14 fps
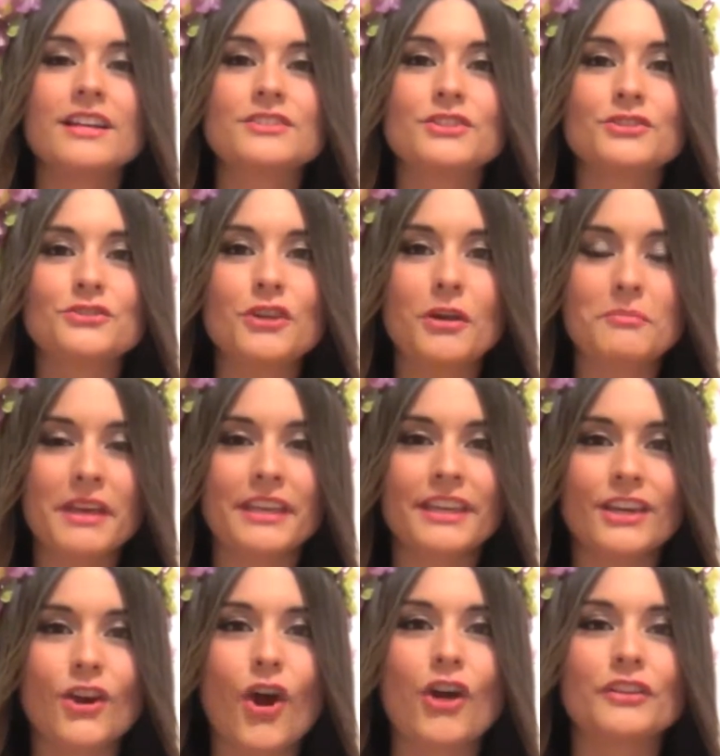to start
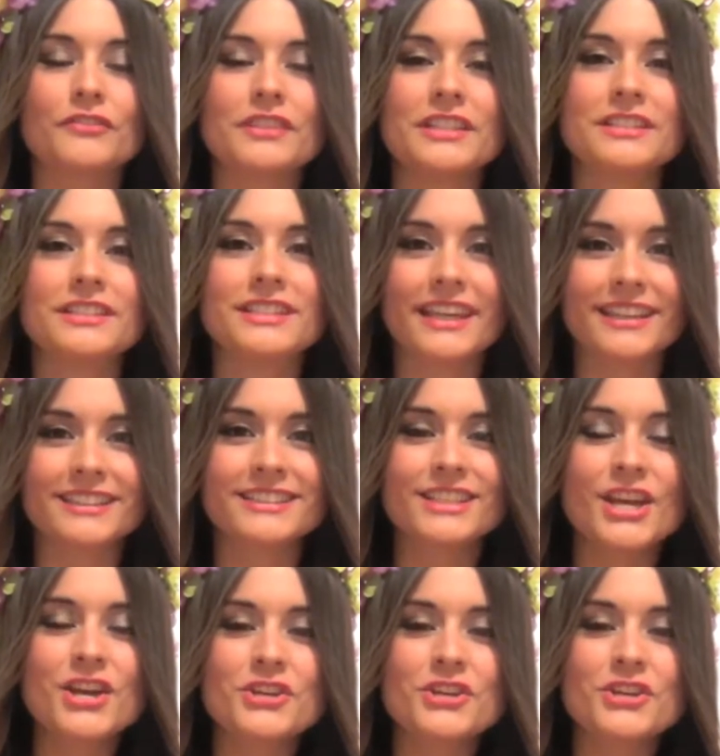making all of these things.